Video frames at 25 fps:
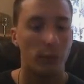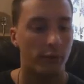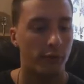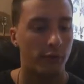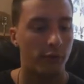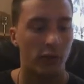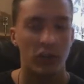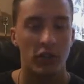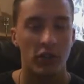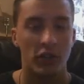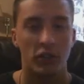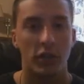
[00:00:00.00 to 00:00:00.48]

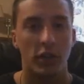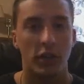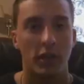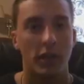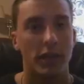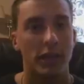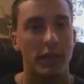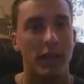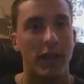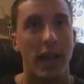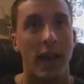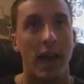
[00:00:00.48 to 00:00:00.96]

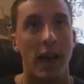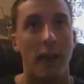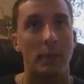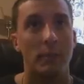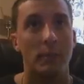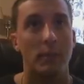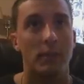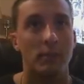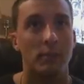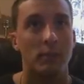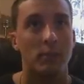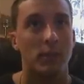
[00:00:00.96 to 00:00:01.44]
frustrating. It
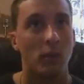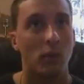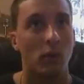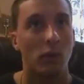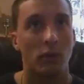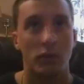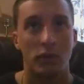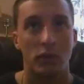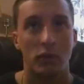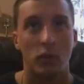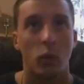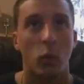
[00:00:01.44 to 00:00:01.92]
happened to me
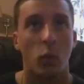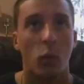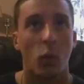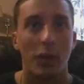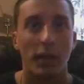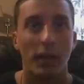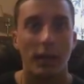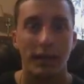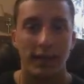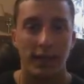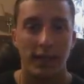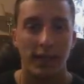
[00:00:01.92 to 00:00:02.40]
over
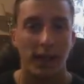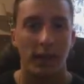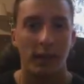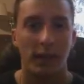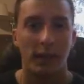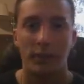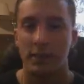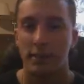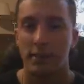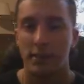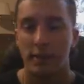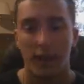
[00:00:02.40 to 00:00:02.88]
twenty
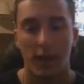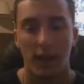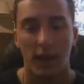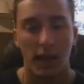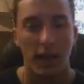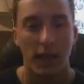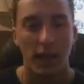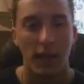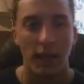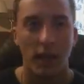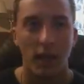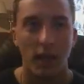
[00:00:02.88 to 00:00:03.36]
times
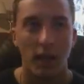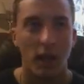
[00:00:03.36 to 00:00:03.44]
today,